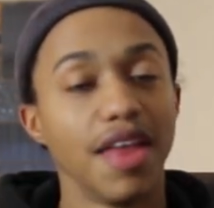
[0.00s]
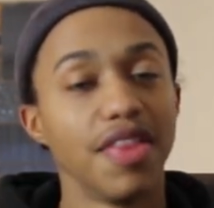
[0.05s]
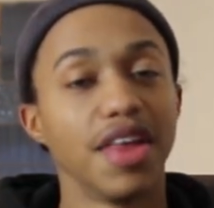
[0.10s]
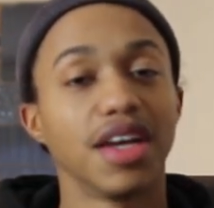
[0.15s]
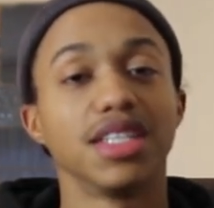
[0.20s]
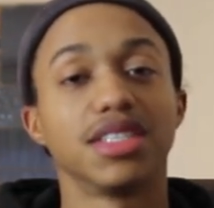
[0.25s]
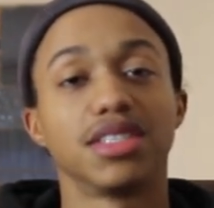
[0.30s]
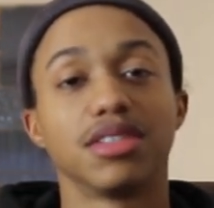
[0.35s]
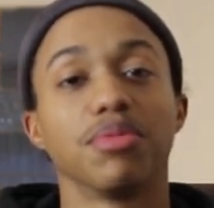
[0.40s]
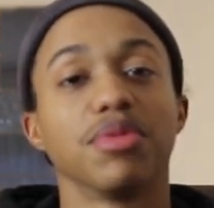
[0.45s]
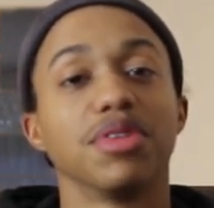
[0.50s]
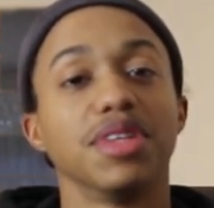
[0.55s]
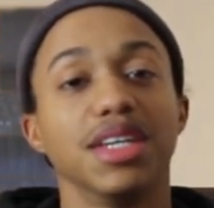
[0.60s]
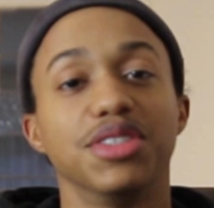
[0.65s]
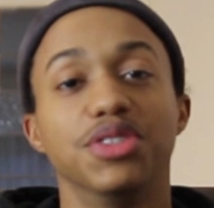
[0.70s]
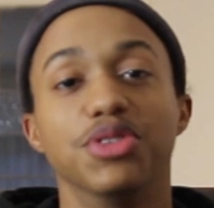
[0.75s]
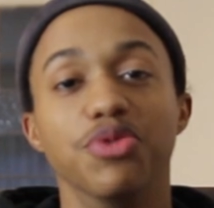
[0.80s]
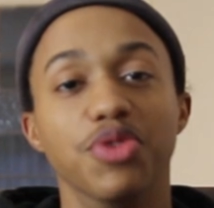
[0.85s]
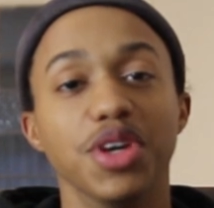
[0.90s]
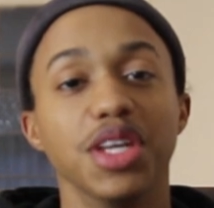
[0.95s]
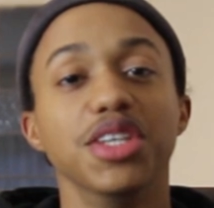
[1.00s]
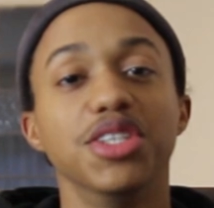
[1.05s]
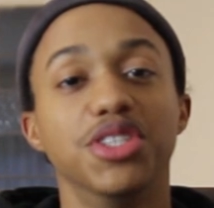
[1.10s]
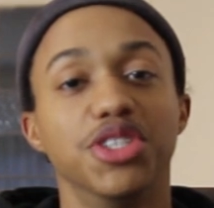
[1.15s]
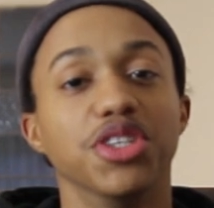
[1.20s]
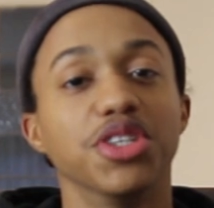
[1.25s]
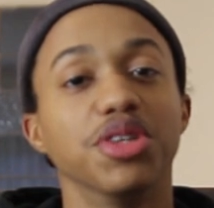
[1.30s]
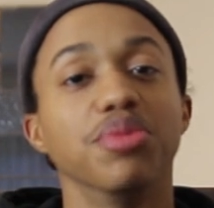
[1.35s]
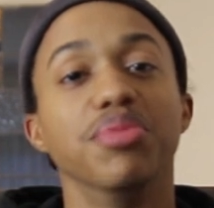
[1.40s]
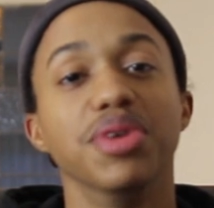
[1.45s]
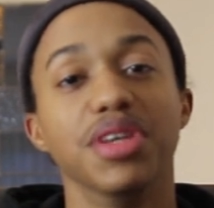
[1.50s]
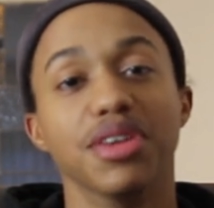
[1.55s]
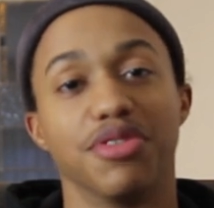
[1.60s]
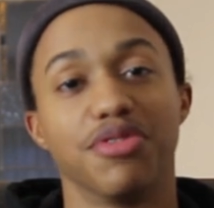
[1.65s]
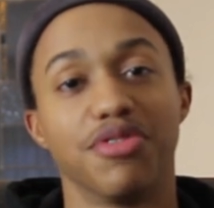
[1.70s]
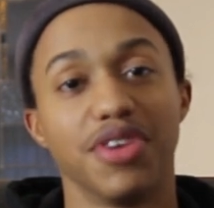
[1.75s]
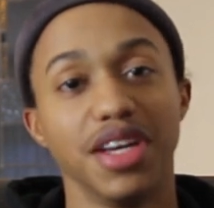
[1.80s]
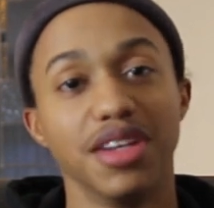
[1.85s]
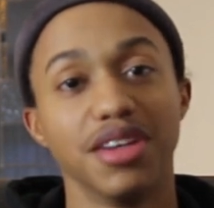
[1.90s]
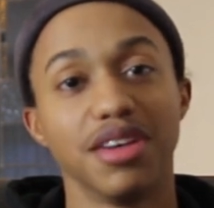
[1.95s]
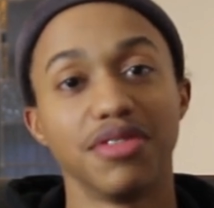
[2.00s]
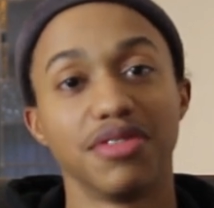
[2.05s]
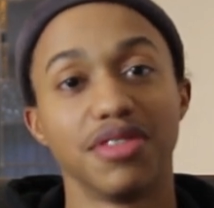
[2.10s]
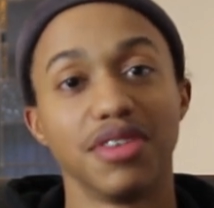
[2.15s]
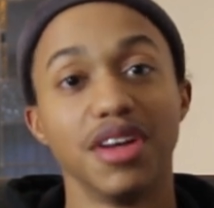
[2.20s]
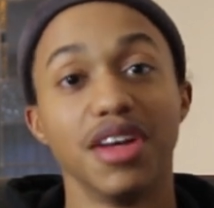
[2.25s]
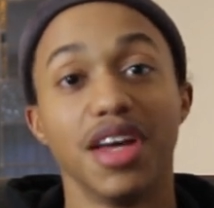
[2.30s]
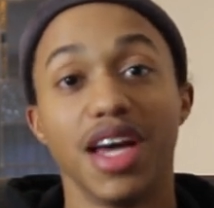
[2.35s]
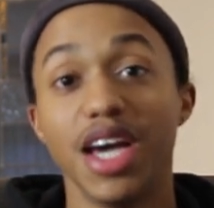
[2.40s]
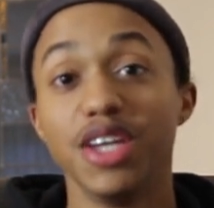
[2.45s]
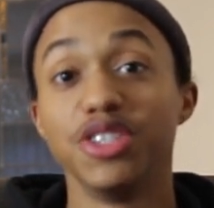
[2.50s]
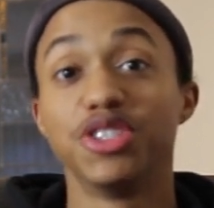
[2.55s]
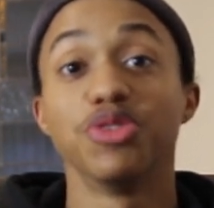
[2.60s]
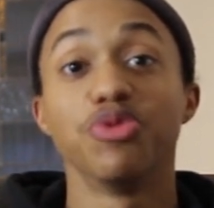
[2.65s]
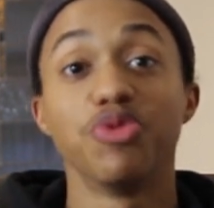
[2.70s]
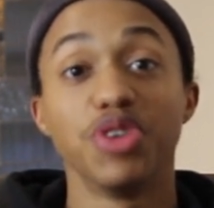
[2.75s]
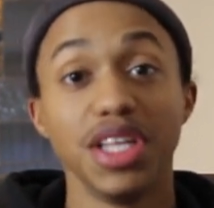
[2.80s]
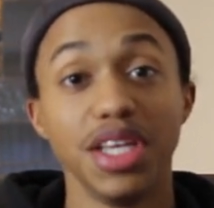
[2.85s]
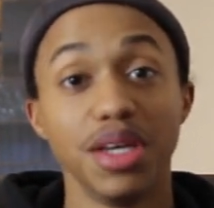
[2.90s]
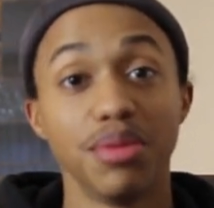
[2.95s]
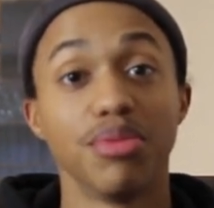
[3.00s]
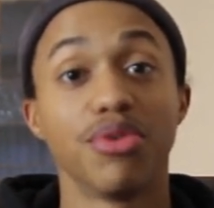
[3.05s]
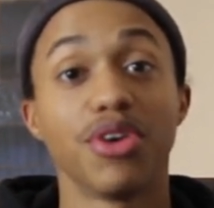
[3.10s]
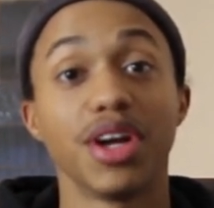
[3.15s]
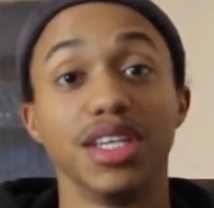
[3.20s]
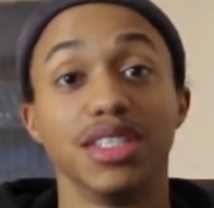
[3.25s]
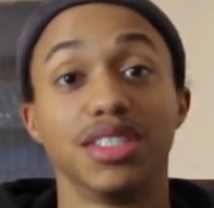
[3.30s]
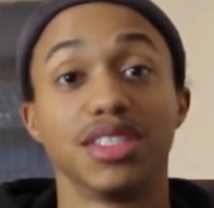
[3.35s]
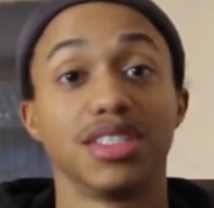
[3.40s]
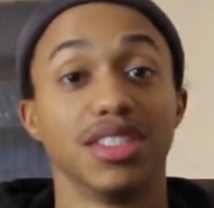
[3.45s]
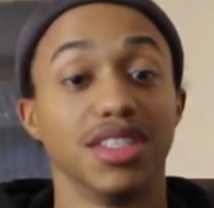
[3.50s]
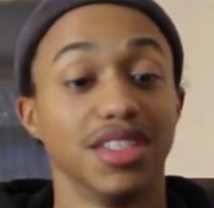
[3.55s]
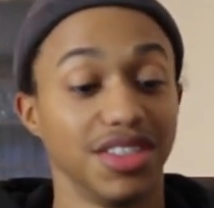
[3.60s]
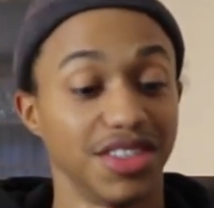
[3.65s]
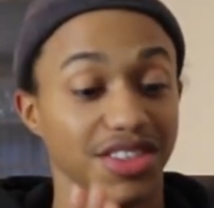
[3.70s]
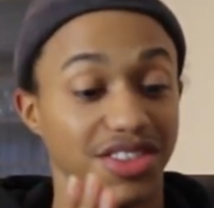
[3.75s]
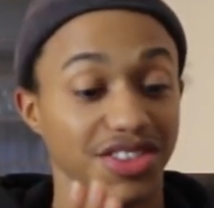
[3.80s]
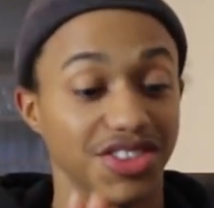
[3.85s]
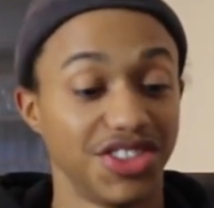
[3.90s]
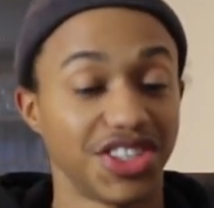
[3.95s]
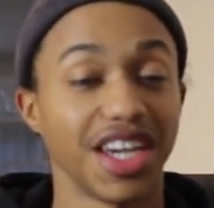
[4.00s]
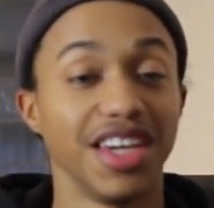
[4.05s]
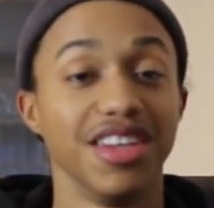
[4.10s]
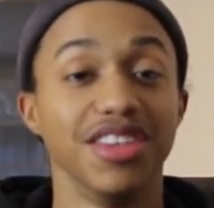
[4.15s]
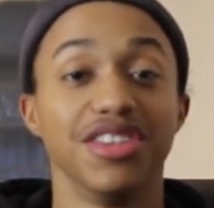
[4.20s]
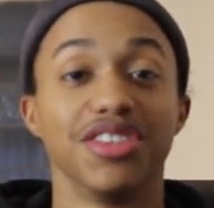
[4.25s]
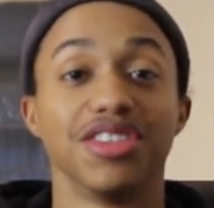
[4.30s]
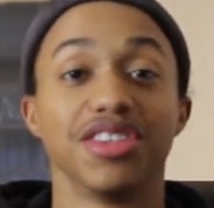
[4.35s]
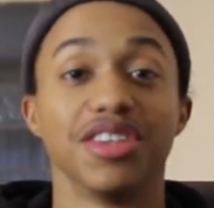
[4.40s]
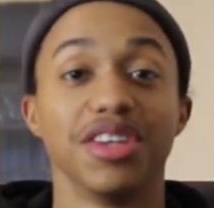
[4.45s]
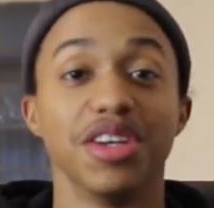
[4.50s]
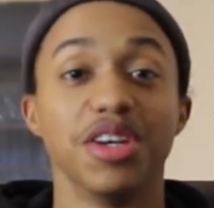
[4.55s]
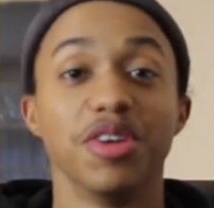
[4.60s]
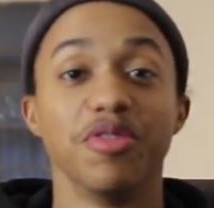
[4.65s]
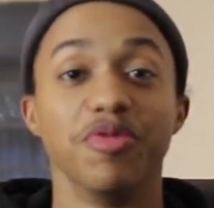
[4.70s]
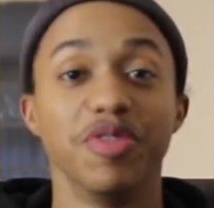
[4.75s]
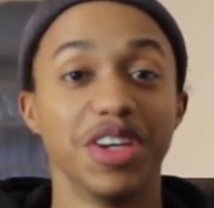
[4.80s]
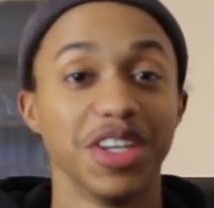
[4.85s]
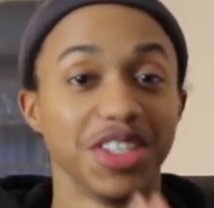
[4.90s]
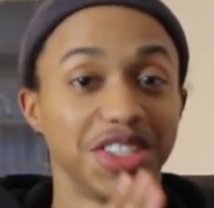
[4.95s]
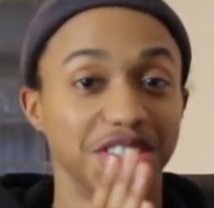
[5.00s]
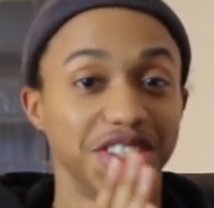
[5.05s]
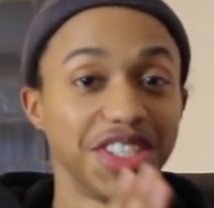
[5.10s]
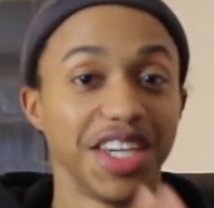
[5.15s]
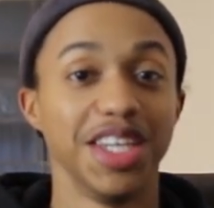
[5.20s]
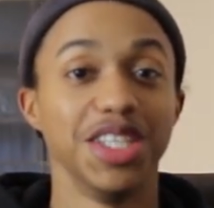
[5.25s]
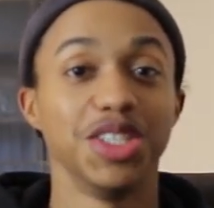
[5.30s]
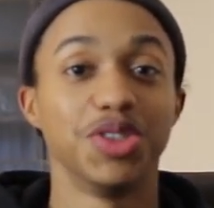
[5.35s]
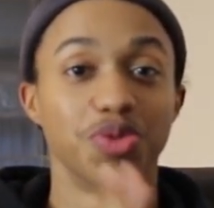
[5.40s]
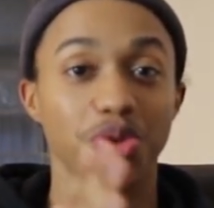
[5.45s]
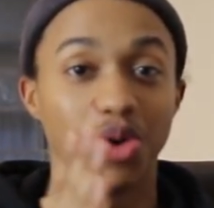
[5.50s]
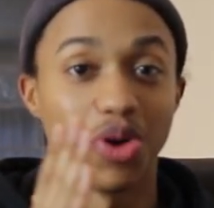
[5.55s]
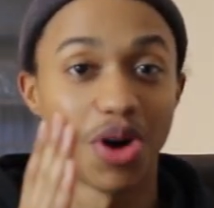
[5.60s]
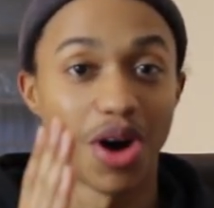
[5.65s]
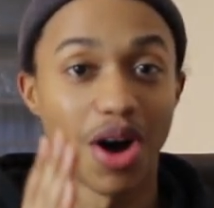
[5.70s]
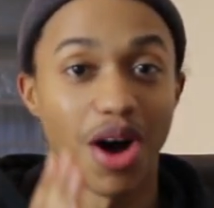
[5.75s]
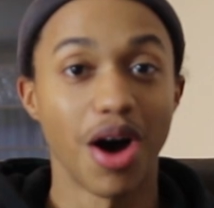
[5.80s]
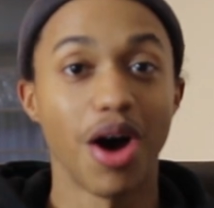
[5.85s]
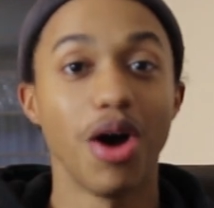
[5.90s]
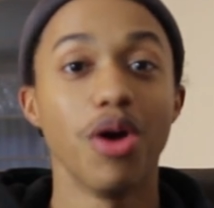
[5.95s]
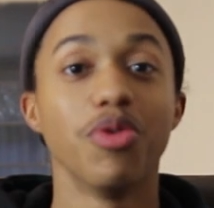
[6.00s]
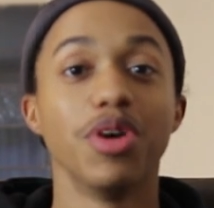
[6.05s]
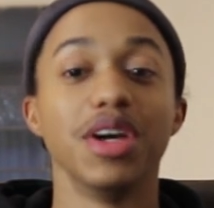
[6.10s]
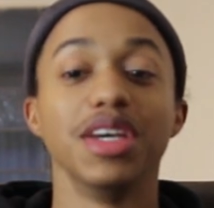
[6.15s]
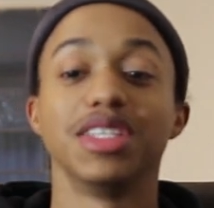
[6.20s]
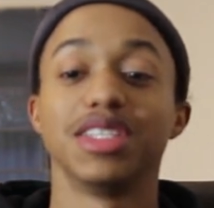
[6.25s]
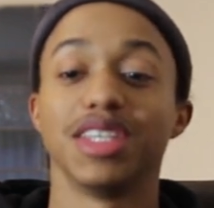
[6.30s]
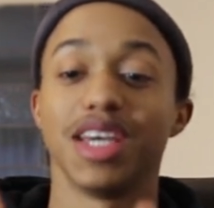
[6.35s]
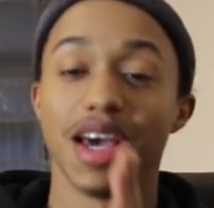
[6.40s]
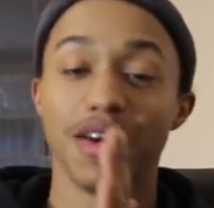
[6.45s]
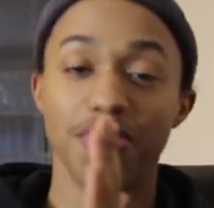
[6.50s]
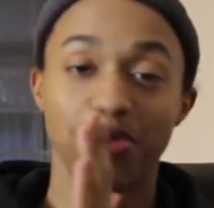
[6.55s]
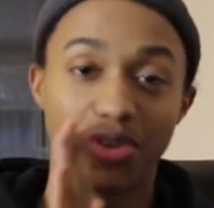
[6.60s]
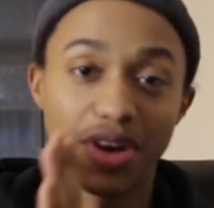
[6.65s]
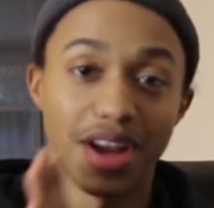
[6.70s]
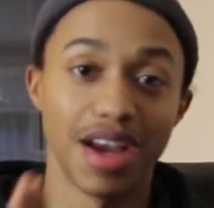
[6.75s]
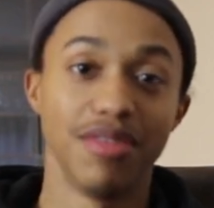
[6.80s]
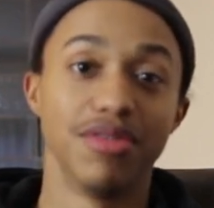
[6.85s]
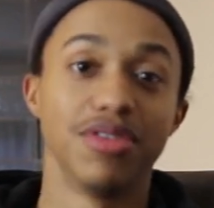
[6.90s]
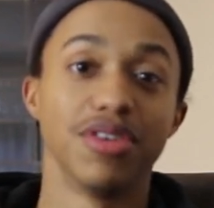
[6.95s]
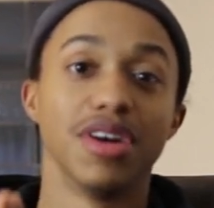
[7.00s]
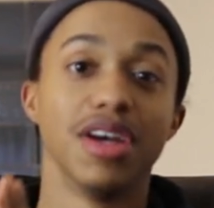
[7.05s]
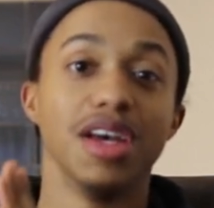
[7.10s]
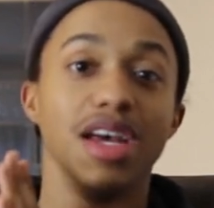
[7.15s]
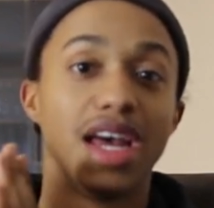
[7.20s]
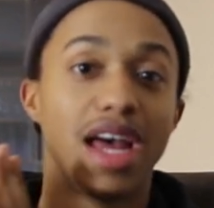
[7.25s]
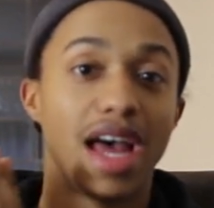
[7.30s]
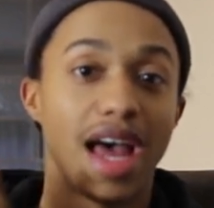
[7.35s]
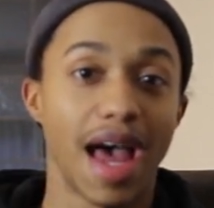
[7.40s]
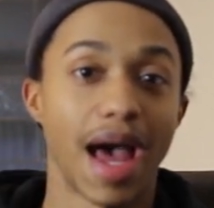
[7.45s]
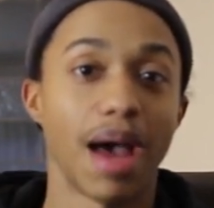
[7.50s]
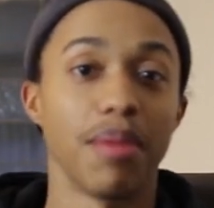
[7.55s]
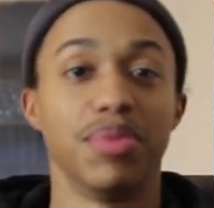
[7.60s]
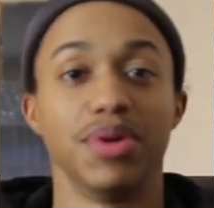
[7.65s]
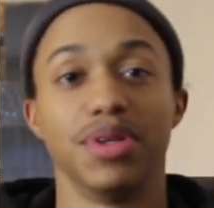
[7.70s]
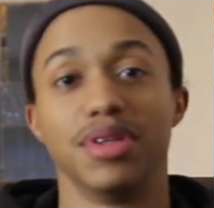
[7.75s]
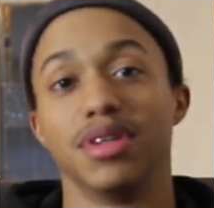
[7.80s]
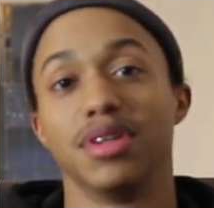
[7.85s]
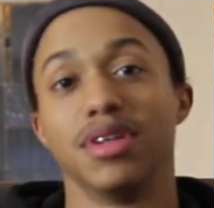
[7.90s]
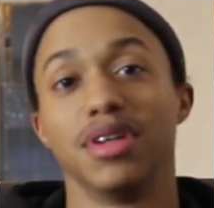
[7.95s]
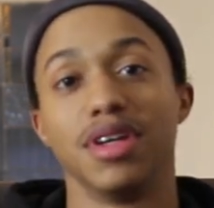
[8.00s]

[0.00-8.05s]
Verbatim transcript: And that is something that you really shouldn't be afraid of, and you should really embrace change because change will always and forever happen.